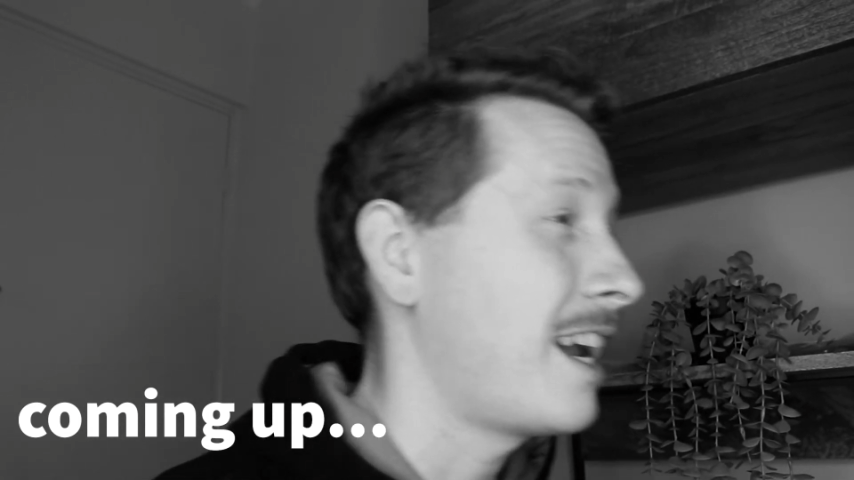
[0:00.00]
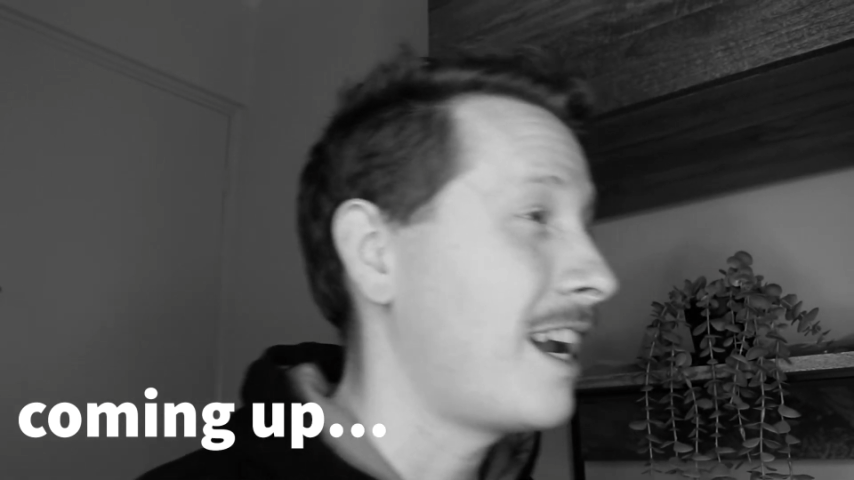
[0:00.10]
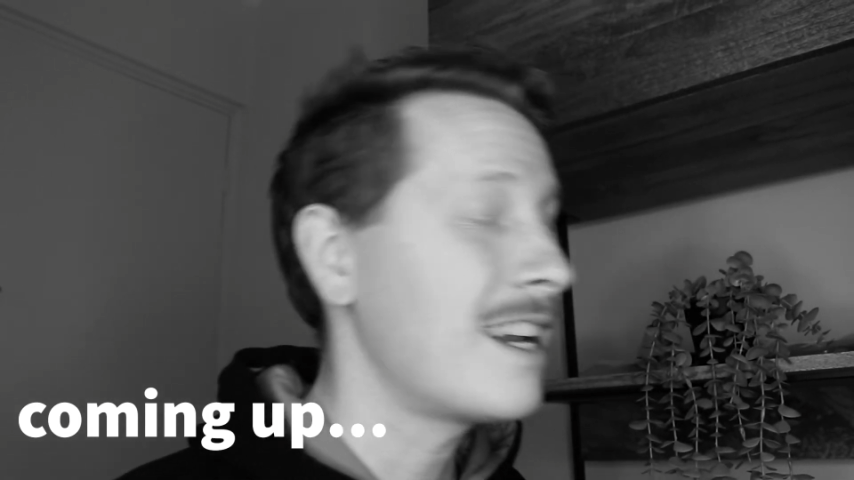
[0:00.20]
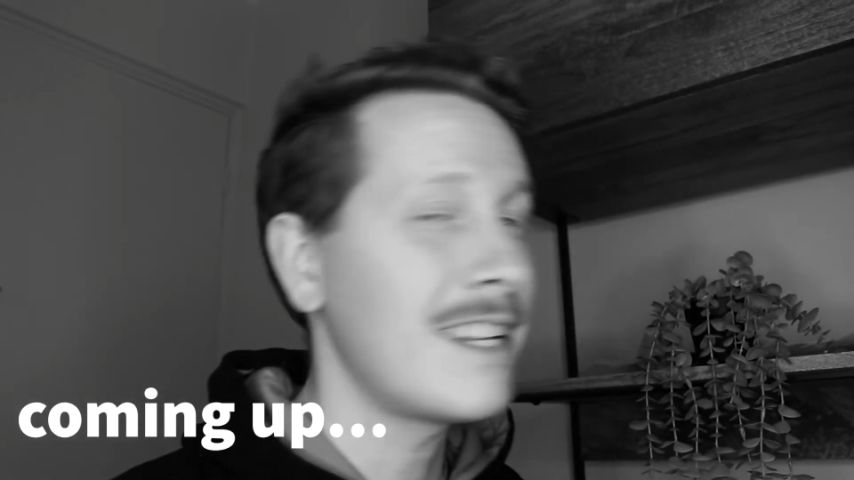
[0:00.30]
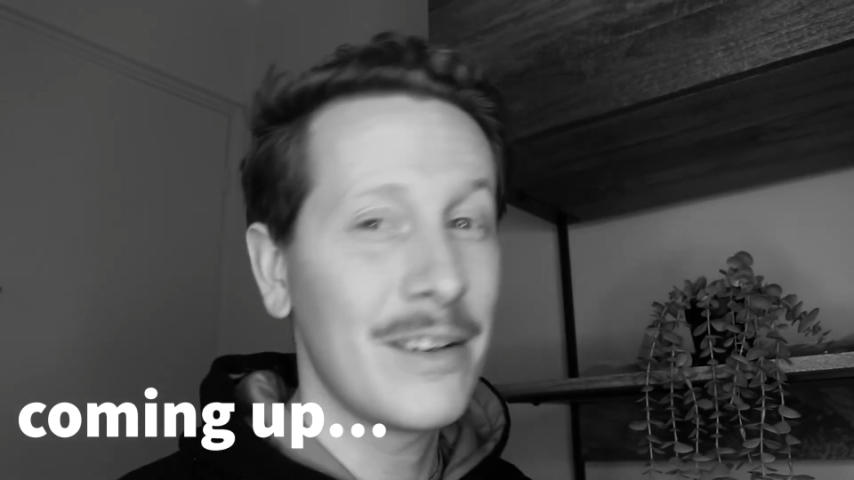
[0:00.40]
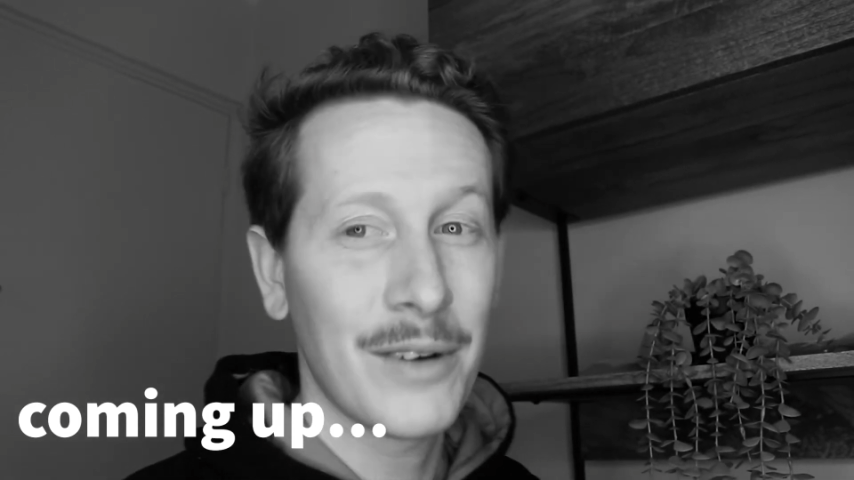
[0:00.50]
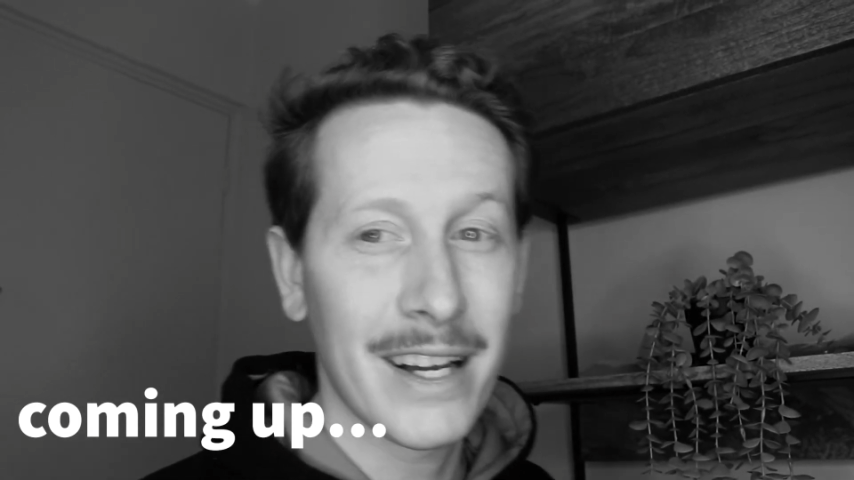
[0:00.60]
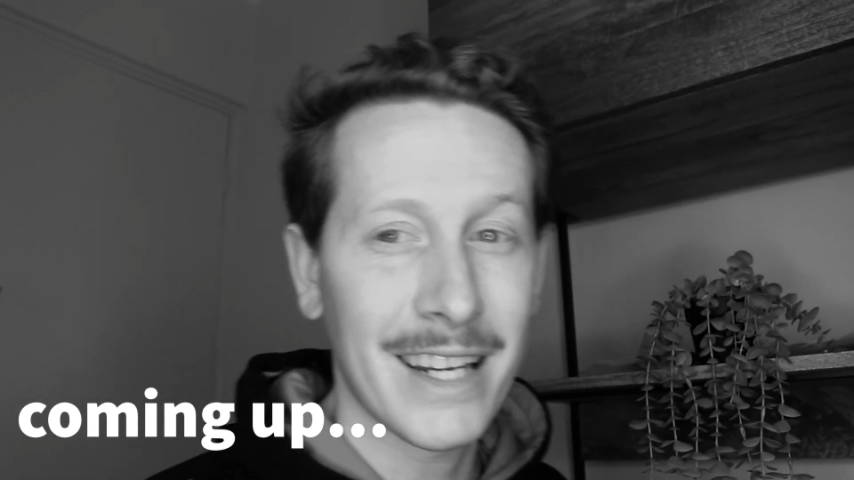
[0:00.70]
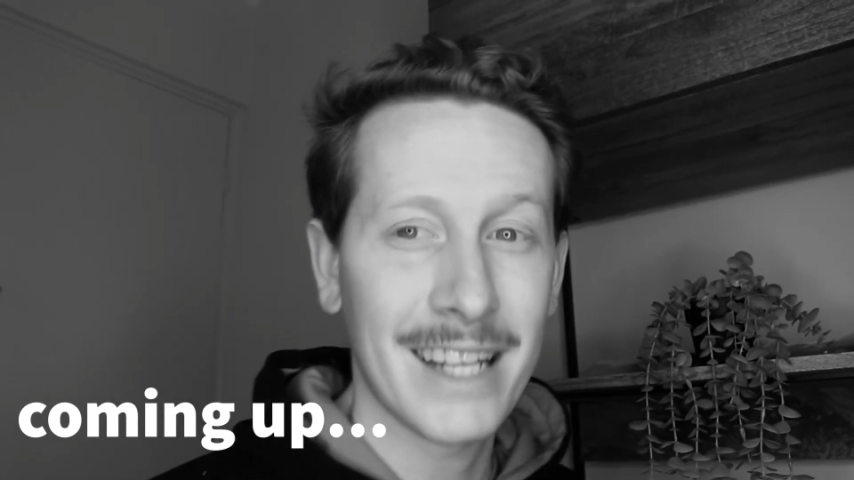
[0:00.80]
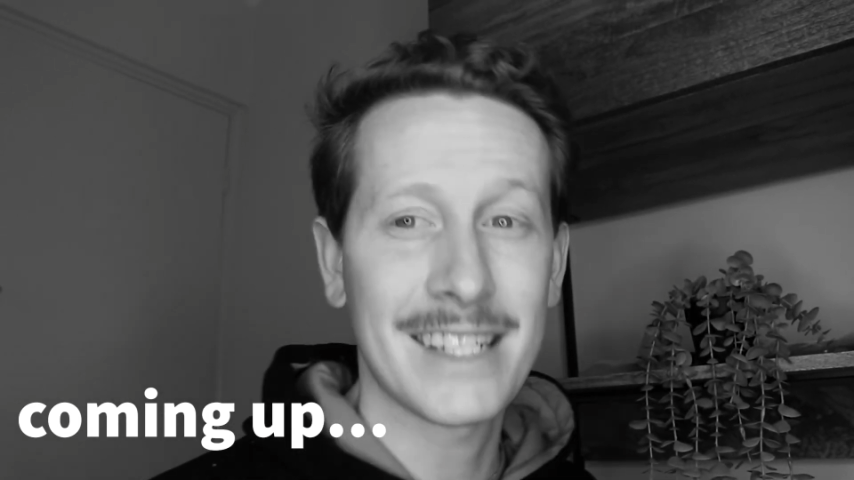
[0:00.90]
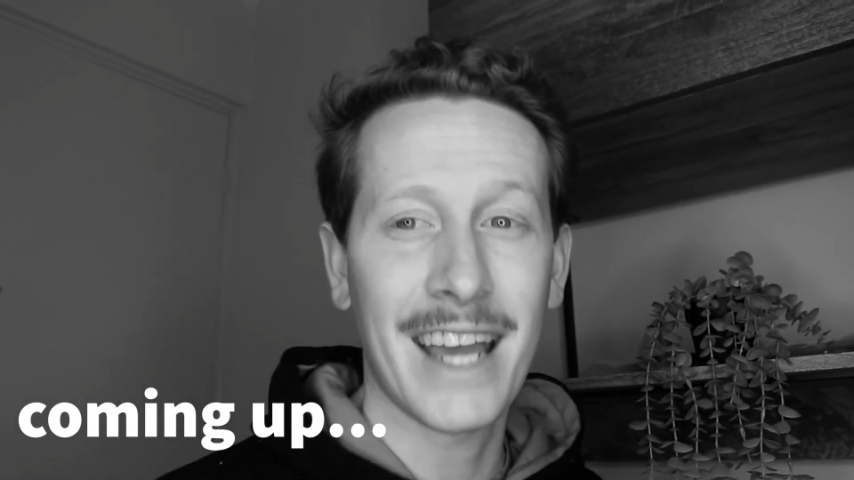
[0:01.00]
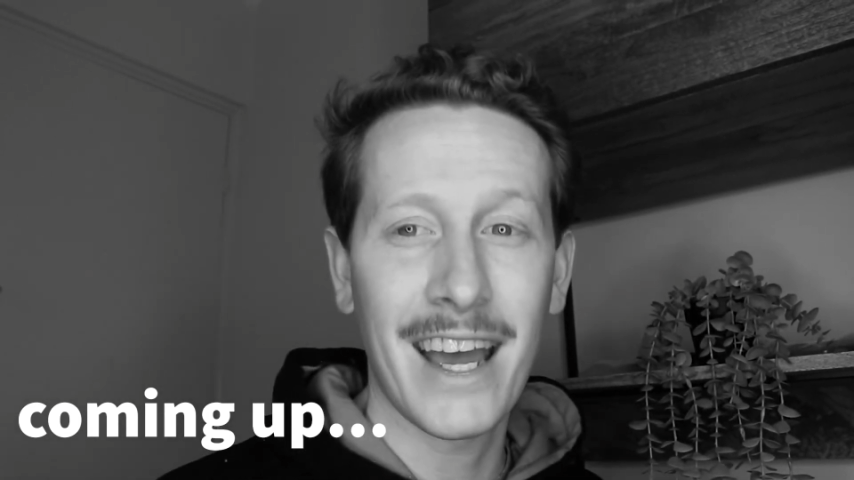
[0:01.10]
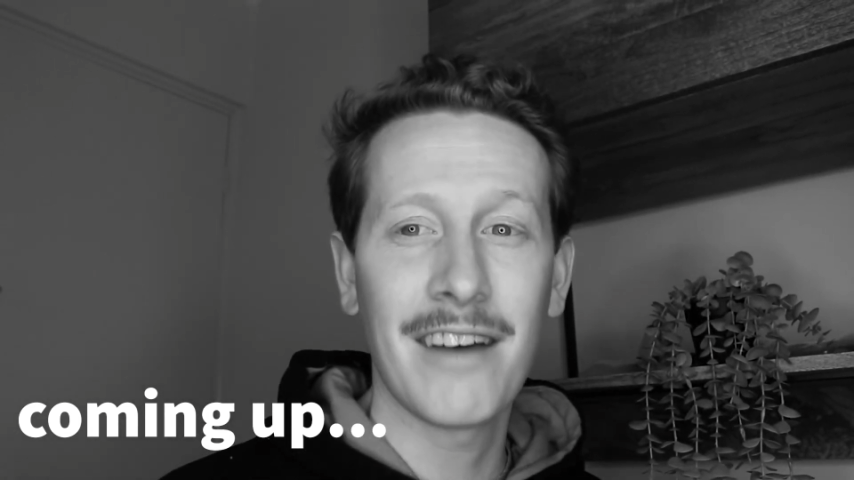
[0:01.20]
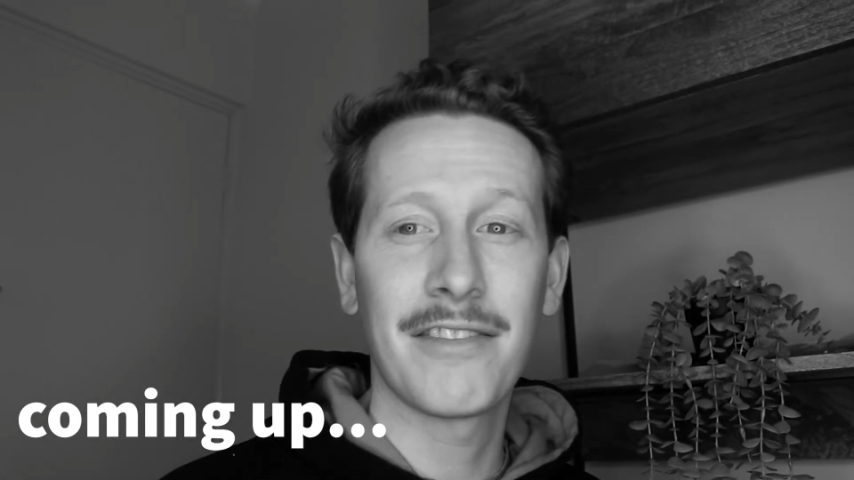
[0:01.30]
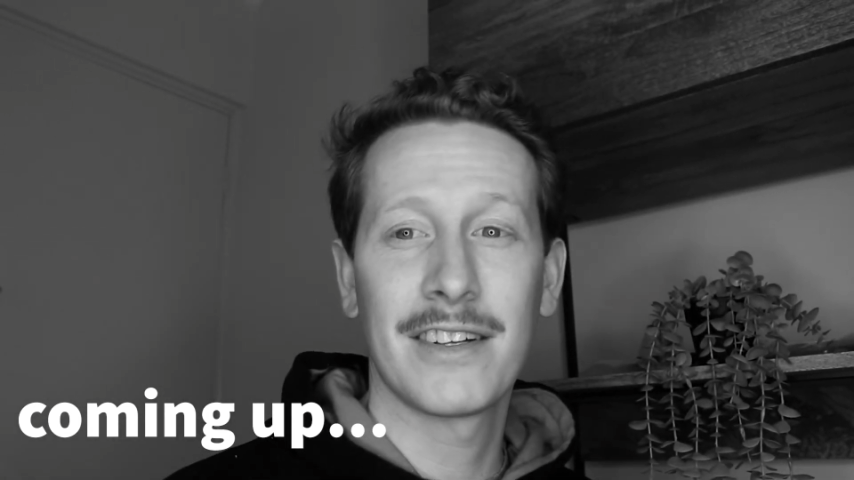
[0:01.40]
anyone has
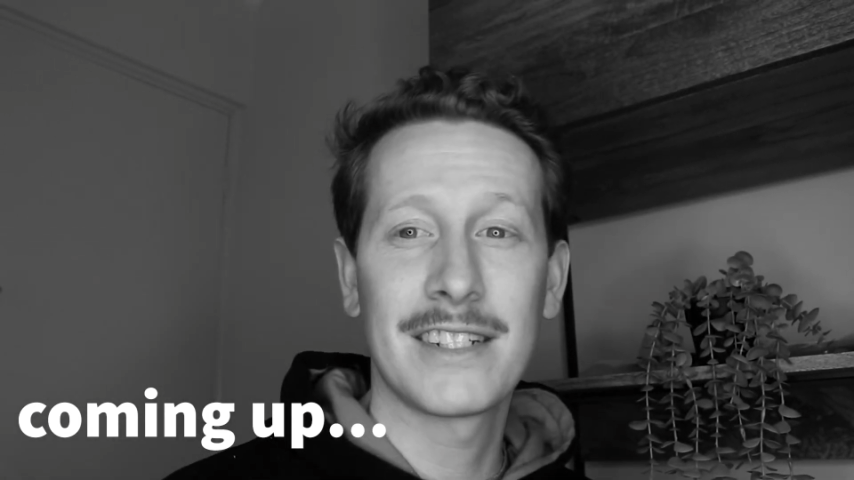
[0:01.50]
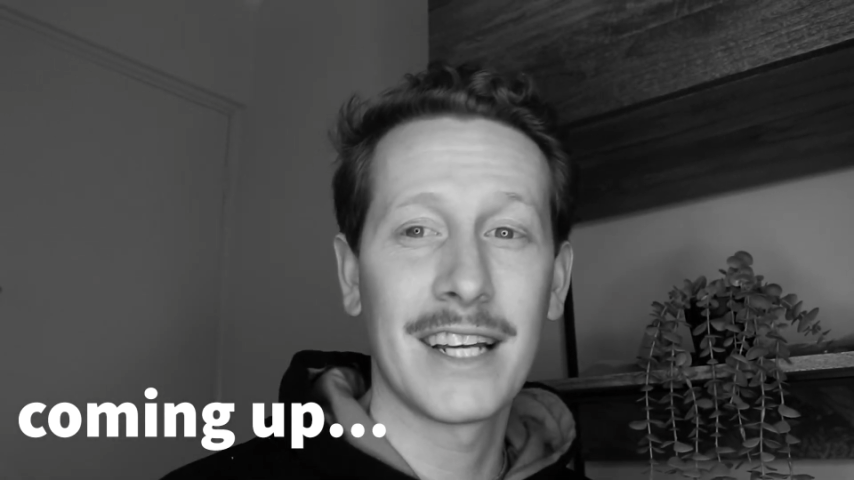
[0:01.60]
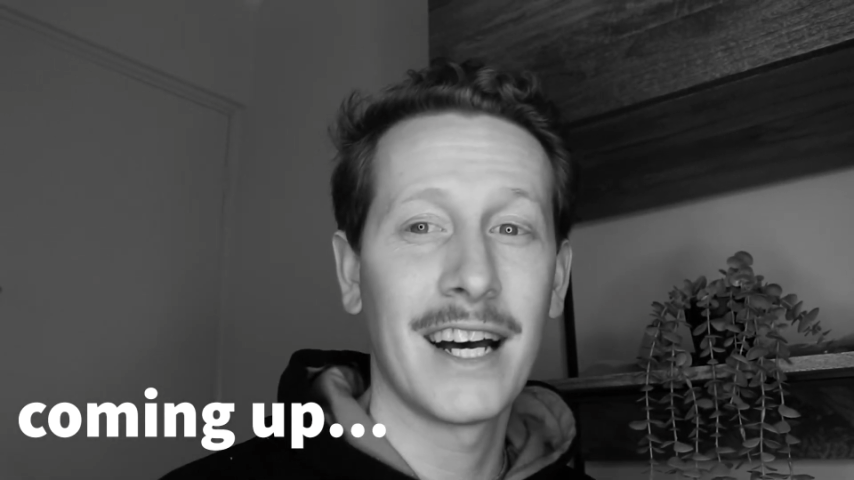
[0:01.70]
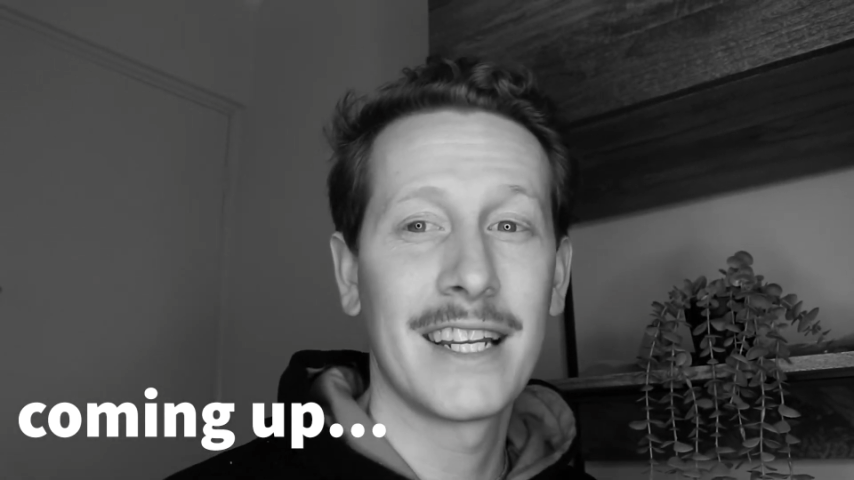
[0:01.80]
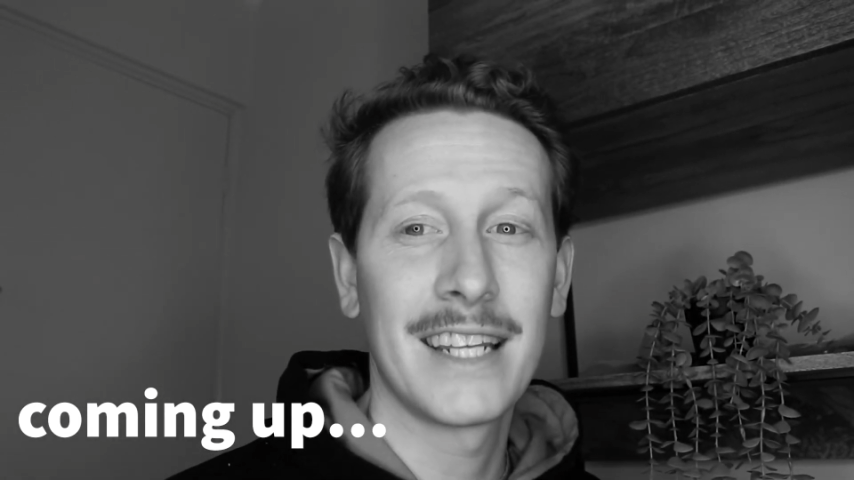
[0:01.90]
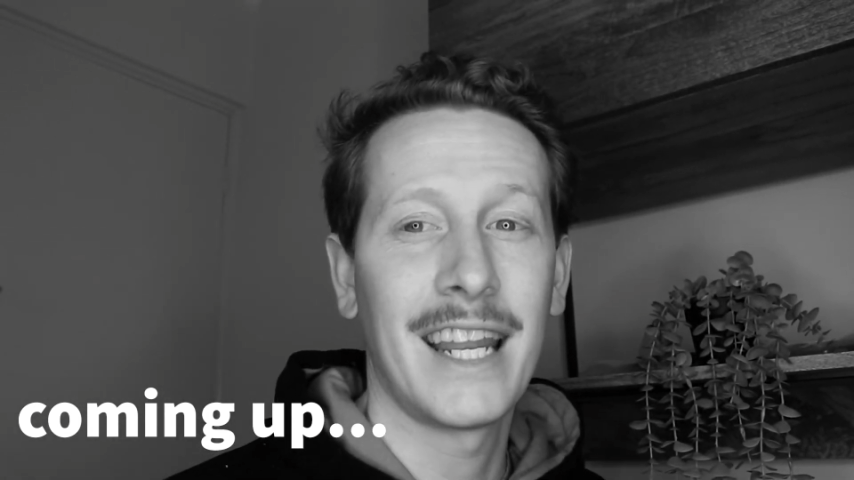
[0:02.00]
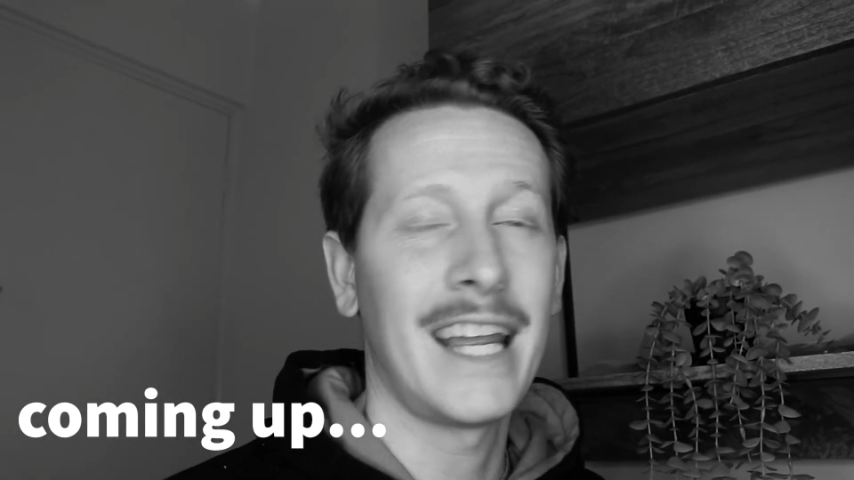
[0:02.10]
ever done,